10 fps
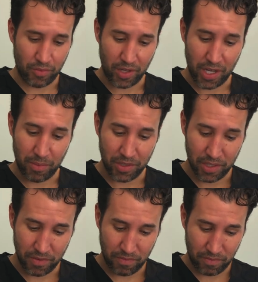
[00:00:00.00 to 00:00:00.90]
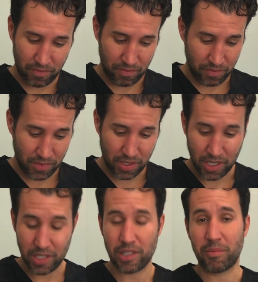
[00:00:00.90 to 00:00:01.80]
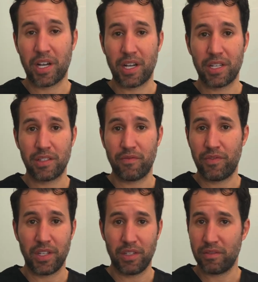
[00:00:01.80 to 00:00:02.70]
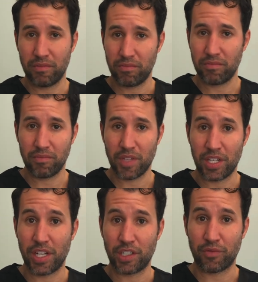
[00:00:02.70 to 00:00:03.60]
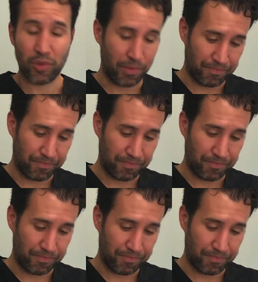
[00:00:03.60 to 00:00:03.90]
we're able to customize and fit a denture form.